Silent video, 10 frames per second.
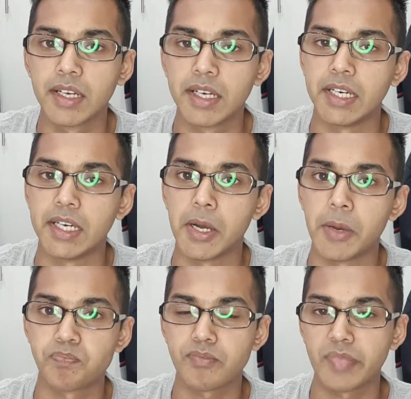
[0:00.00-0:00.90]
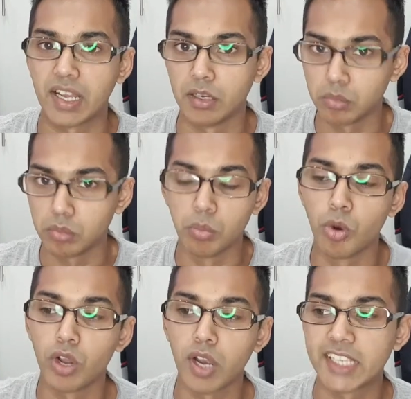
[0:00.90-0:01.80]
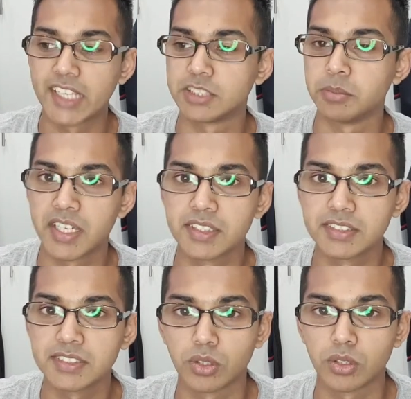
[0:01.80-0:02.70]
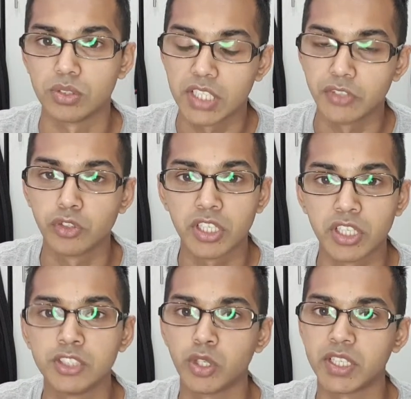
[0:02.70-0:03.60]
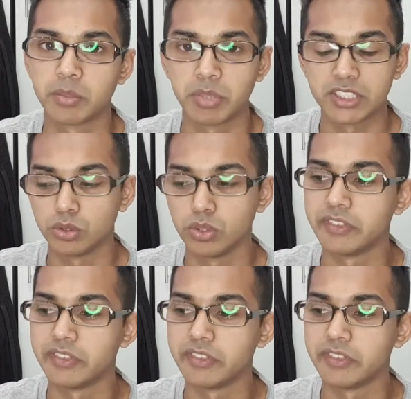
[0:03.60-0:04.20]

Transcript: uh, the more likes, the better. So if you are enjoying it, please do leave a